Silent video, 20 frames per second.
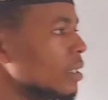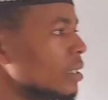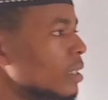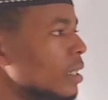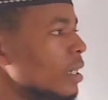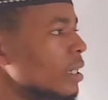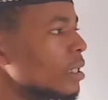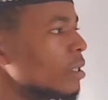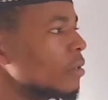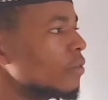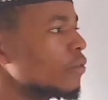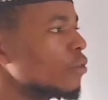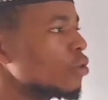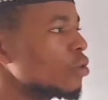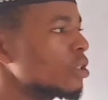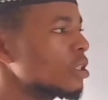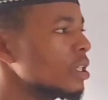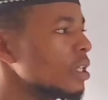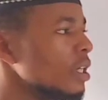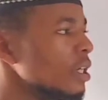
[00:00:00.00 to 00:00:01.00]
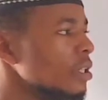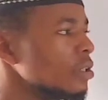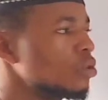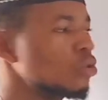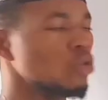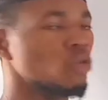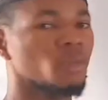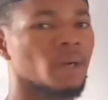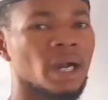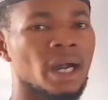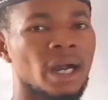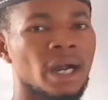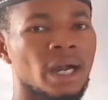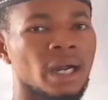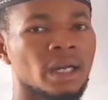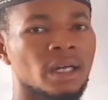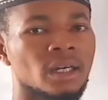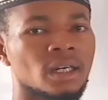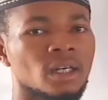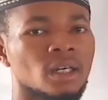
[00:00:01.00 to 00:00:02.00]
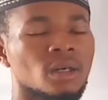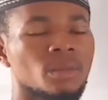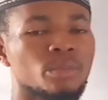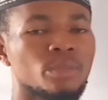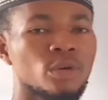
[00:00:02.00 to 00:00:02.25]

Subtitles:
Then futihtuma,